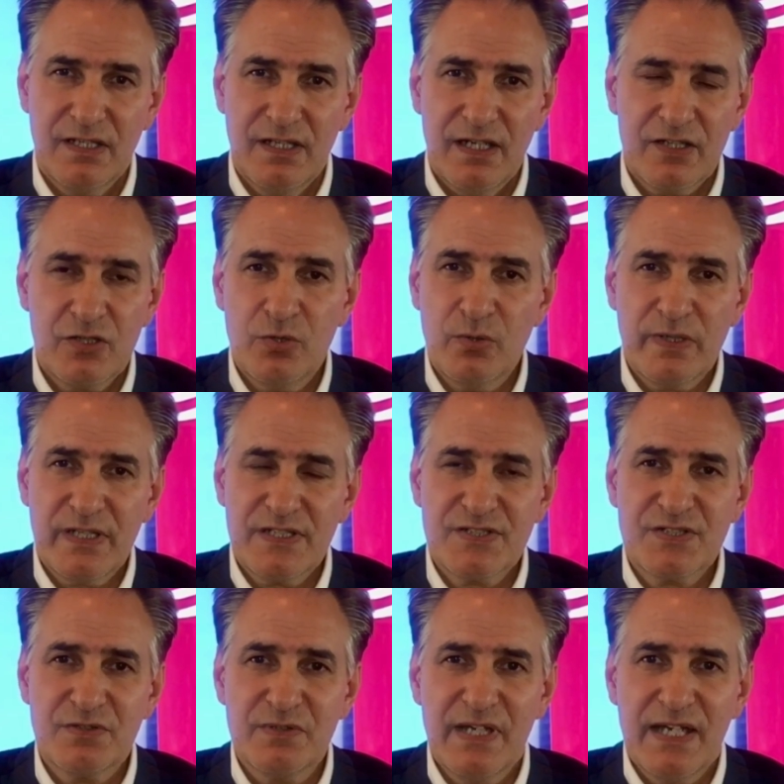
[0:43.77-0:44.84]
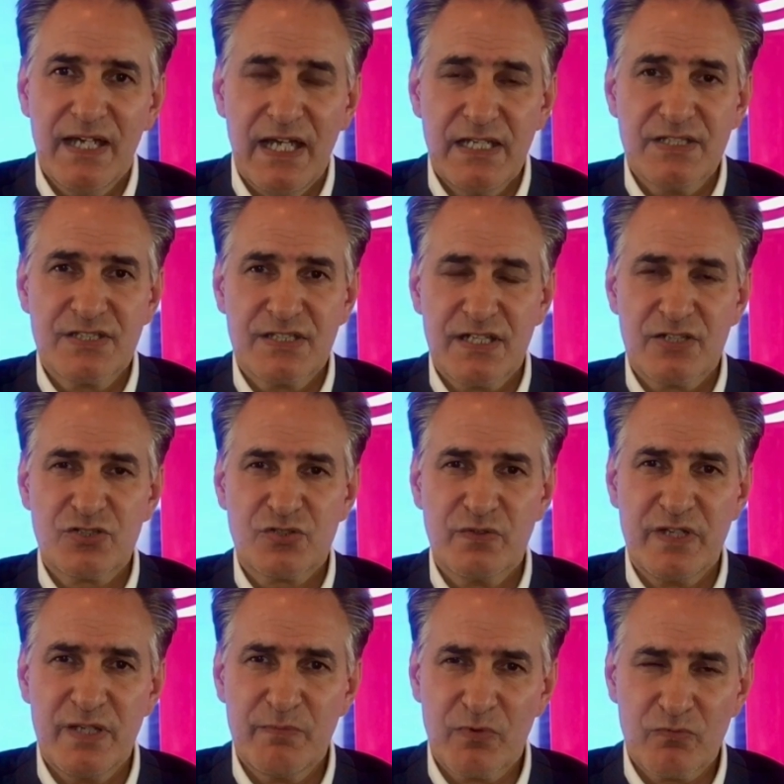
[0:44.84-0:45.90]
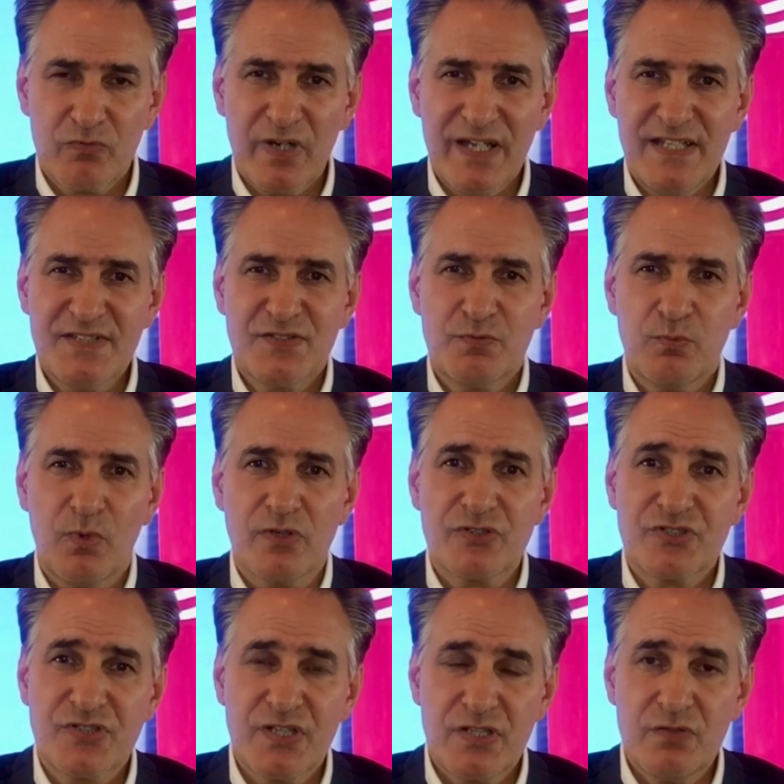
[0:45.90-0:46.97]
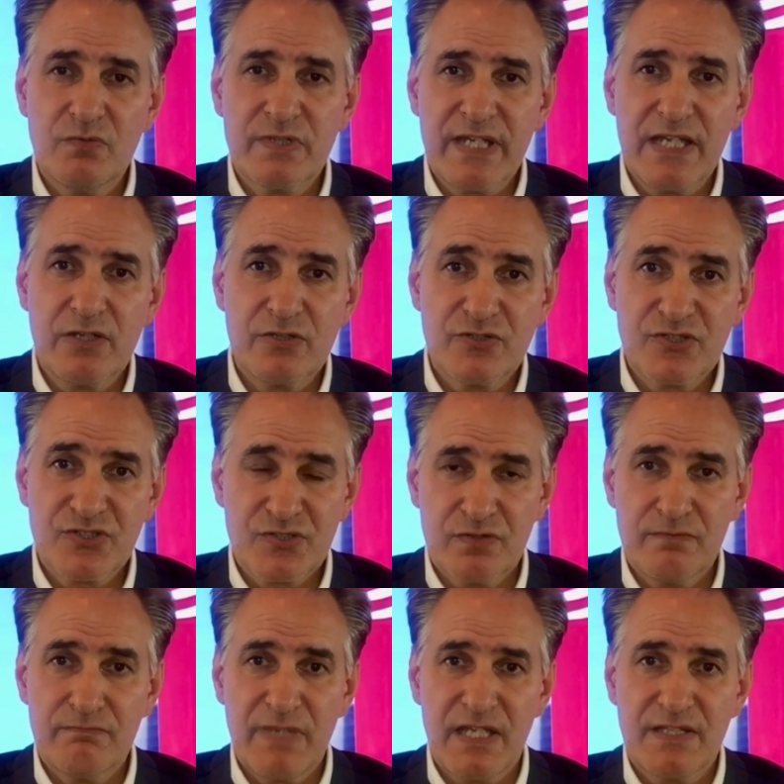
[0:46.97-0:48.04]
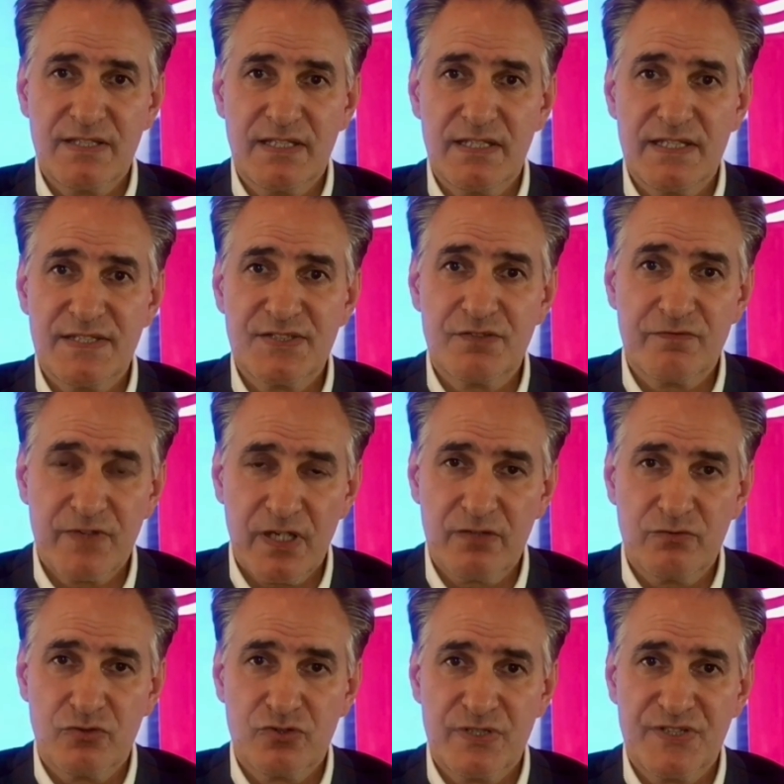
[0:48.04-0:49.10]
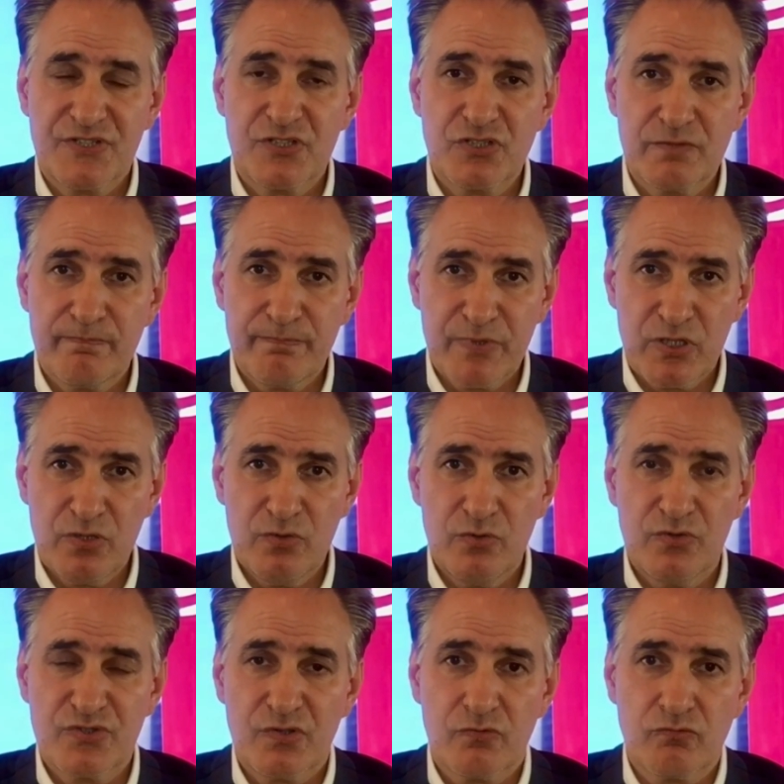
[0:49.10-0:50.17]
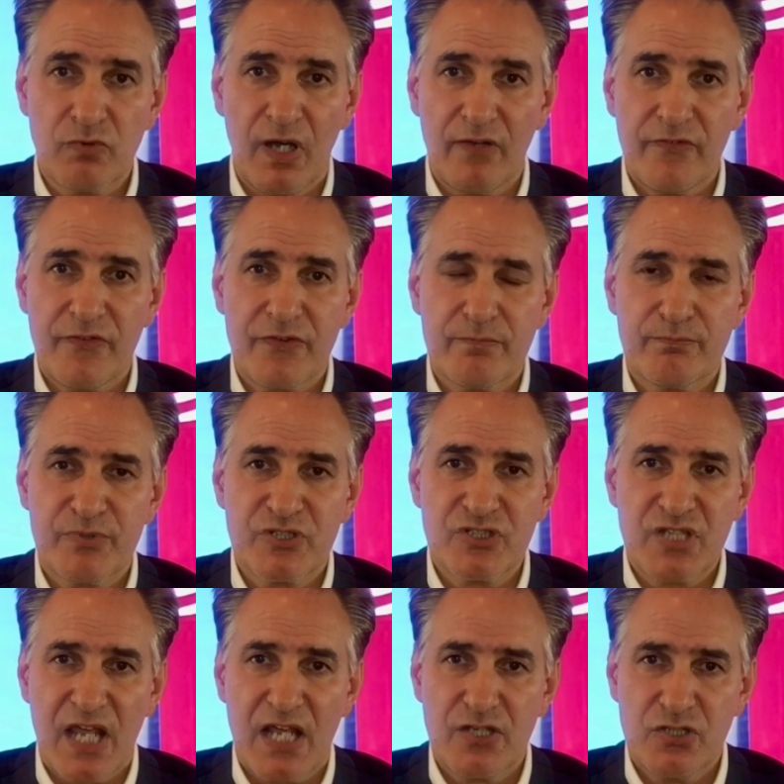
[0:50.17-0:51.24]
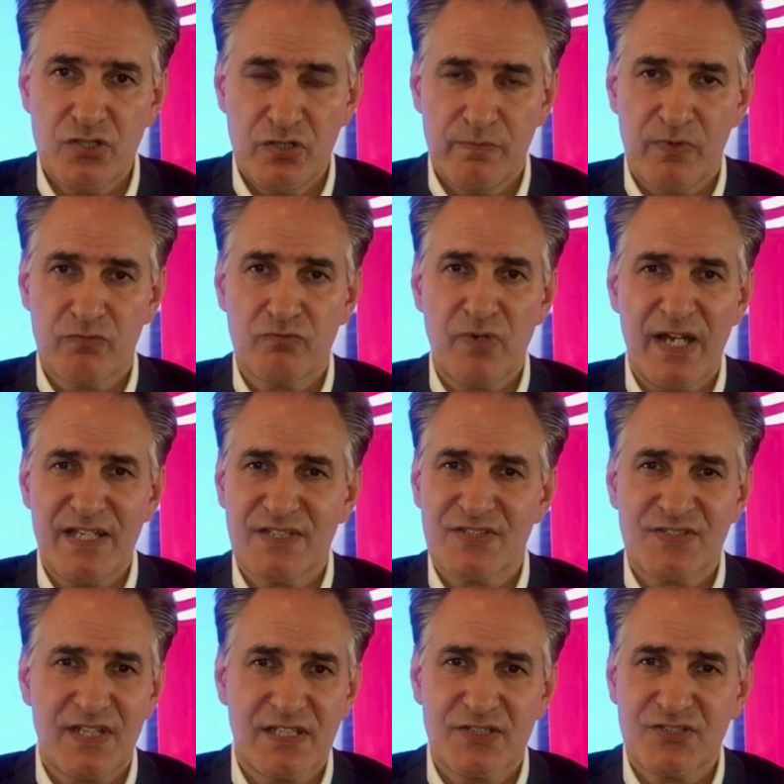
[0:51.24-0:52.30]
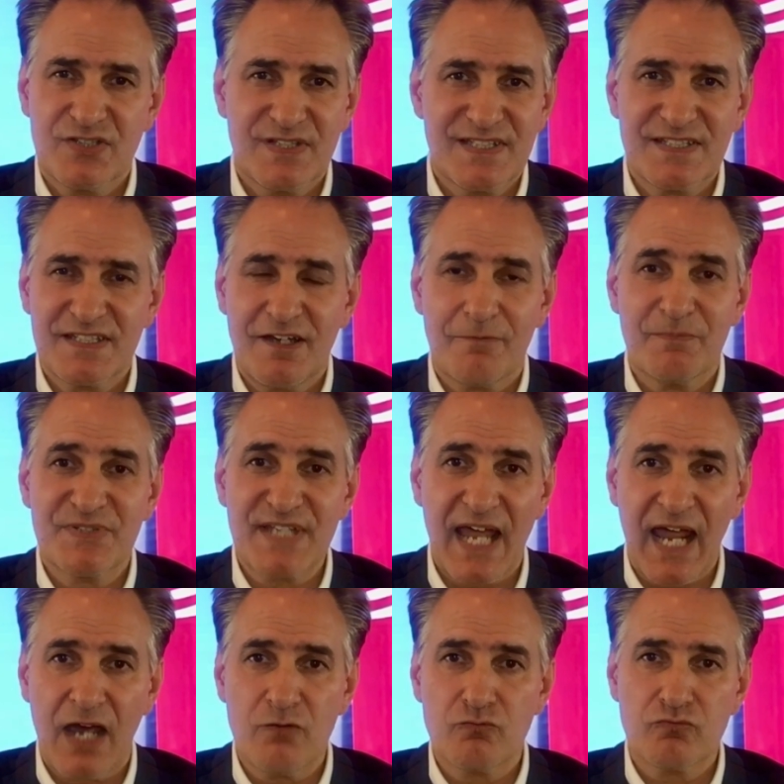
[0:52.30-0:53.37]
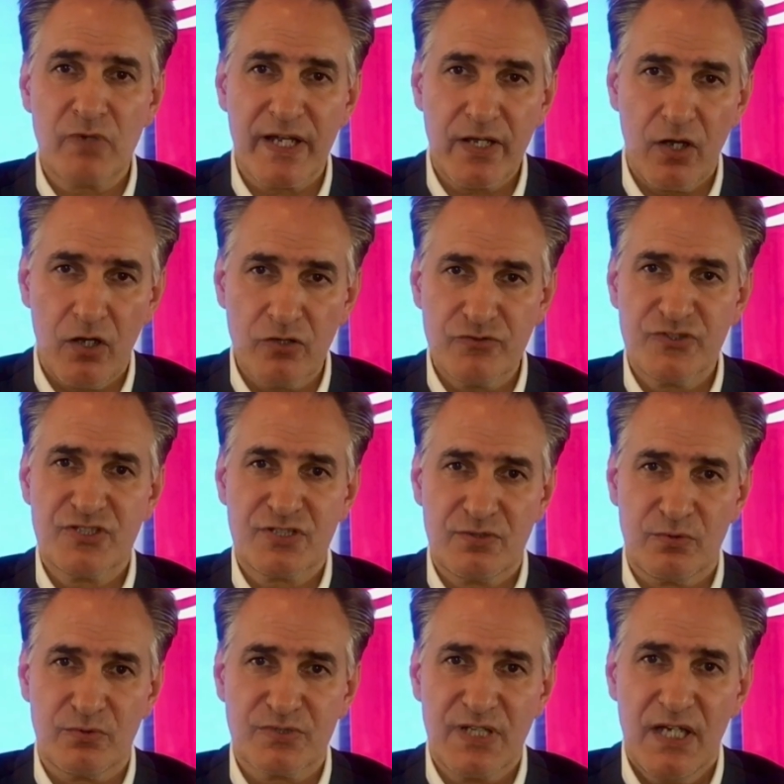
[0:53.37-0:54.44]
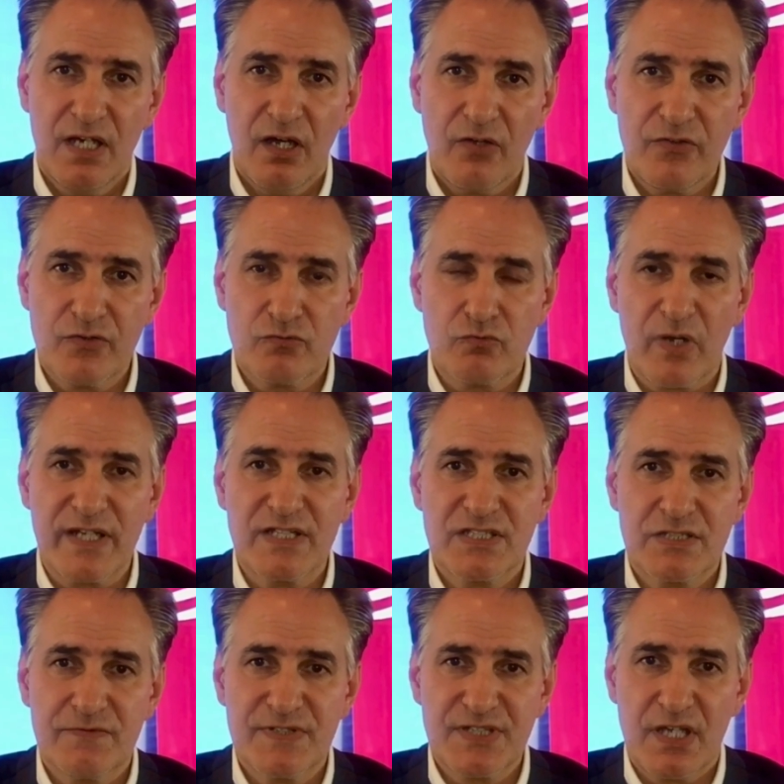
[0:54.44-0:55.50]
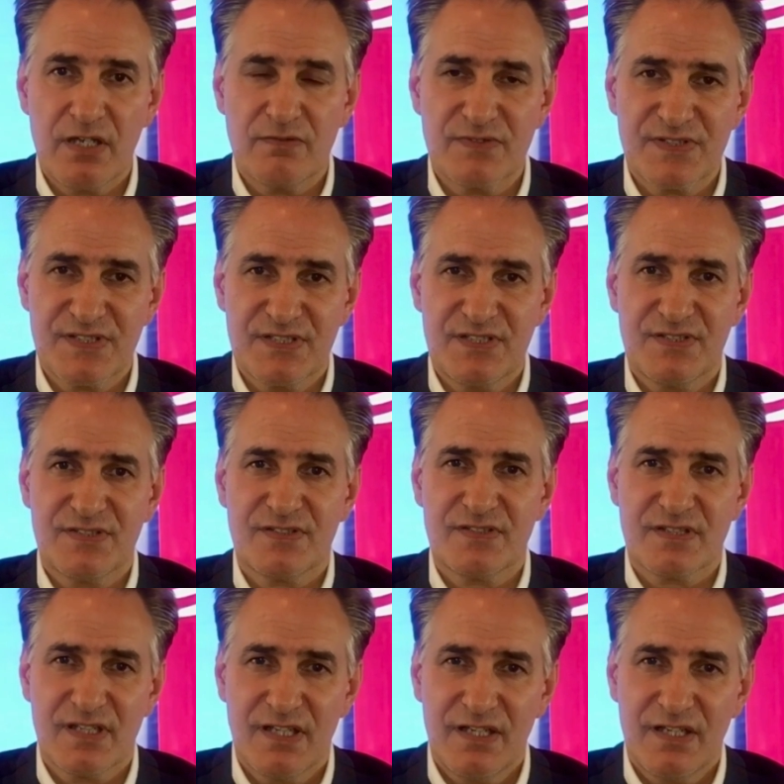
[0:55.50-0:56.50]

According to International Human Rights Watch, the UK could soon make the list of countries that abuse rather than protect human rights thanks to this government's outright onslaught on the rights of its own citizens.